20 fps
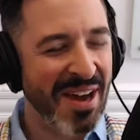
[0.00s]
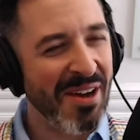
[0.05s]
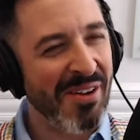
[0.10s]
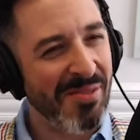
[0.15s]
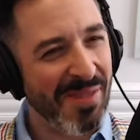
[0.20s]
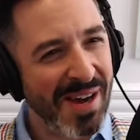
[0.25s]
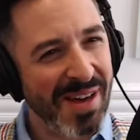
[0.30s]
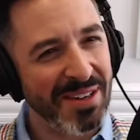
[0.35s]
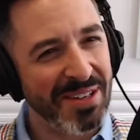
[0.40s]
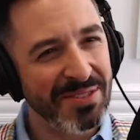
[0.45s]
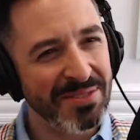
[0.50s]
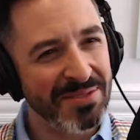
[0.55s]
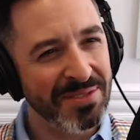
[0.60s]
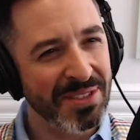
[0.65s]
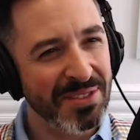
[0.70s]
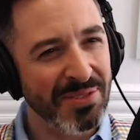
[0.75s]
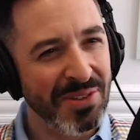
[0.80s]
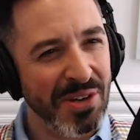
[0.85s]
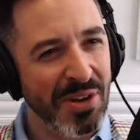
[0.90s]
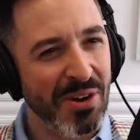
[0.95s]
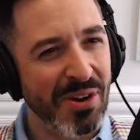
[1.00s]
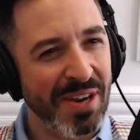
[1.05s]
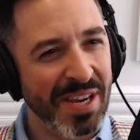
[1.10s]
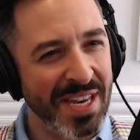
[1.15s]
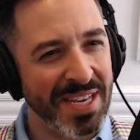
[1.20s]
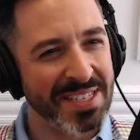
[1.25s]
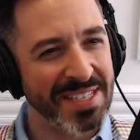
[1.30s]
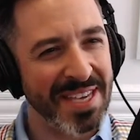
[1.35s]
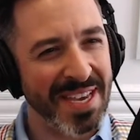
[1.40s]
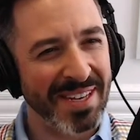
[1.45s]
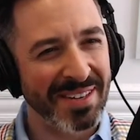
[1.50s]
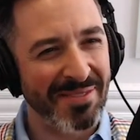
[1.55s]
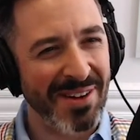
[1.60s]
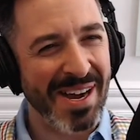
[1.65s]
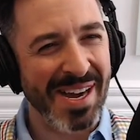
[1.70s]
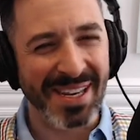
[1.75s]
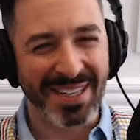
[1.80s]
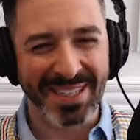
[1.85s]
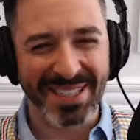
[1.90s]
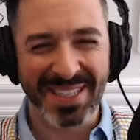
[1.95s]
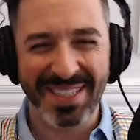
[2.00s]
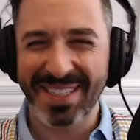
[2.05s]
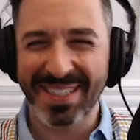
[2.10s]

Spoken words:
Oh, wow, you New York kids get wild.